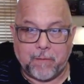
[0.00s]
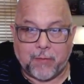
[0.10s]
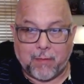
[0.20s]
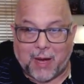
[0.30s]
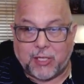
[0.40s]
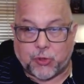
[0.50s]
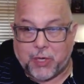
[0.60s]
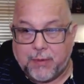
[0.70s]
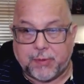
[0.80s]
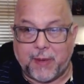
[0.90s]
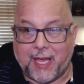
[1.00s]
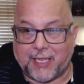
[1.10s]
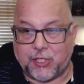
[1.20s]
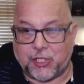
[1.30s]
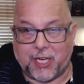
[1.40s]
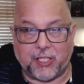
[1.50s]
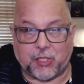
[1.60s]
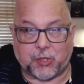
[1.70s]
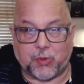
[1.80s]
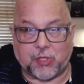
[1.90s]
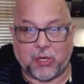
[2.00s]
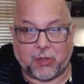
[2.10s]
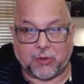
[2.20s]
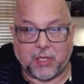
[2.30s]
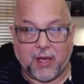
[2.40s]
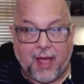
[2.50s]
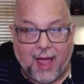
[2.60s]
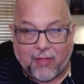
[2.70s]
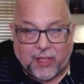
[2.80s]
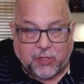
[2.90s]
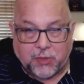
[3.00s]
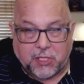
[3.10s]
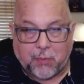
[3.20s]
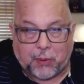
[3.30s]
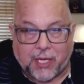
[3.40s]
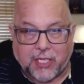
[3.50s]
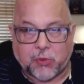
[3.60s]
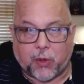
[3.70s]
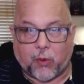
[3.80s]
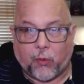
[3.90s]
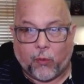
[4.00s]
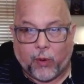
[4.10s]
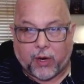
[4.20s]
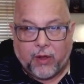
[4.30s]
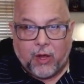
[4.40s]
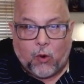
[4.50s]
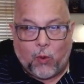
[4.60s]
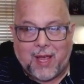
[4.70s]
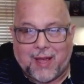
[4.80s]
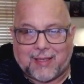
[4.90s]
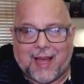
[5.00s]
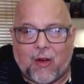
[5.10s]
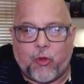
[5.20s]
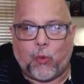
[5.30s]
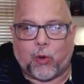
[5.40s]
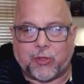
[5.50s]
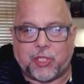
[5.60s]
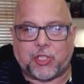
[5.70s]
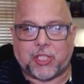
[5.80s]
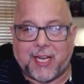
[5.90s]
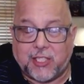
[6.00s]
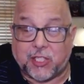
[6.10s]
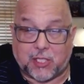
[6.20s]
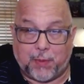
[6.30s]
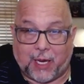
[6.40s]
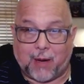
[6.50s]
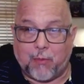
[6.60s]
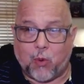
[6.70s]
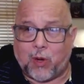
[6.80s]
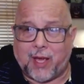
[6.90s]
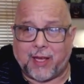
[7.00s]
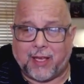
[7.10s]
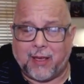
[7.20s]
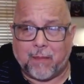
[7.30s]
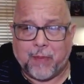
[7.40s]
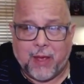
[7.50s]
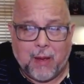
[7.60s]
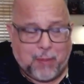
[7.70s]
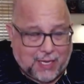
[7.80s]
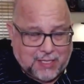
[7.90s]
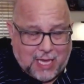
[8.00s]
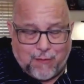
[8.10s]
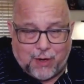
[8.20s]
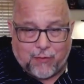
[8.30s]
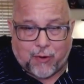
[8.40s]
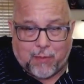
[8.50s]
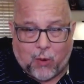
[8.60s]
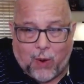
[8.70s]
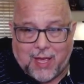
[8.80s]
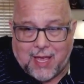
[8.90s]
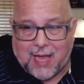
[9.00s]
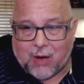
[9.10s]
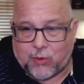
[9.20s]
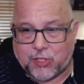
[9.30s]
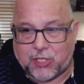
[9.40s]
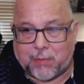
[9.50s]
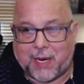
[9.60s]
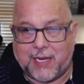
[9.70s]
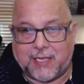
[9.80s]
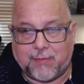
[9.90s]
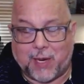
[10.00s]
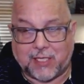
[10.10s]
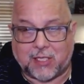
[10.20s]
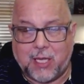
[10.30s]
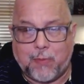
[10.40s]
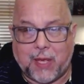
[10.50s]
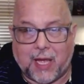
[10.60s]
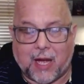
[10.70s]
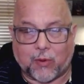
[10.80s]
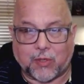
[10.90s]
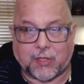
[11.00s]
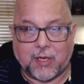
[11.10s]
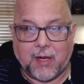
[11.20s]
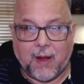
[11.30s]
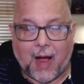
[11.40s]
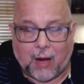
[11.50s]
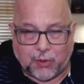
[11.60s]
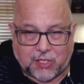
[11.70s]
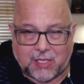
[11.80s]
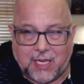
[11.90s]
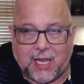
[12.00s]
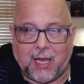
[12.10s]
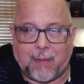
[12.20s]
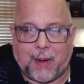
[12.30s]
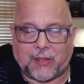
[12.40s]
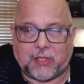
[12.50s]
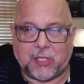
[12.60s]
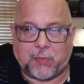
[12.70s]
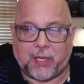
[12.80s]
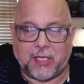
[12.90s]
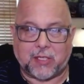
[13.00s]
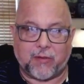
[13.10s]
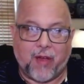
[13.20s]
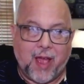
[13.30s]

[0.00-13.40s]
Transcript: My dreams began to change as a result. And this was the place where we allow the word to change us to become more like him. Because even from my waking hours to my sleeping hours, I was thinking about this place of